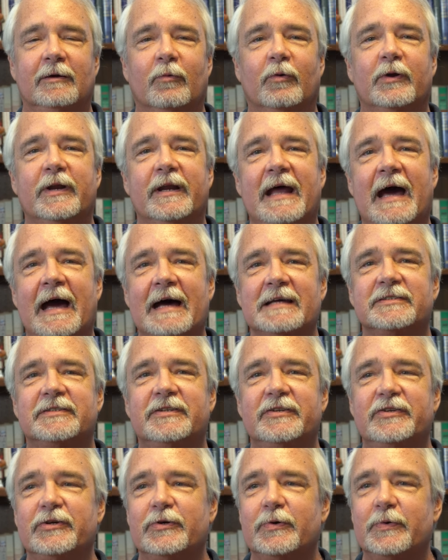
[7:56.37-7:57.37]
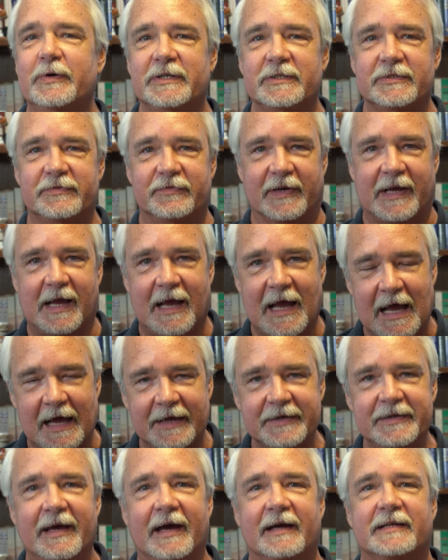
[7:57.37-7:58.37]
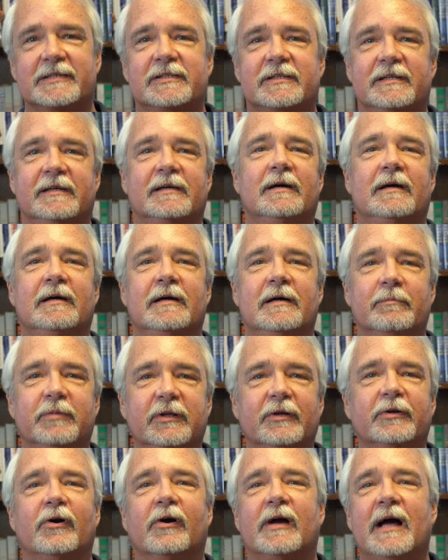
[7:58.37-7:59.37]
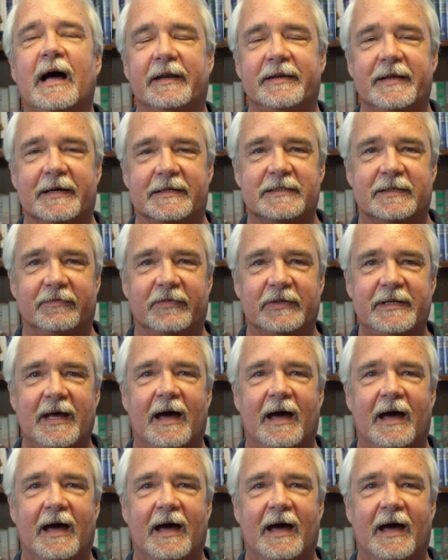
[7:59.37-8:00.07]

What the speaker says: What it has to do is the context, political context of the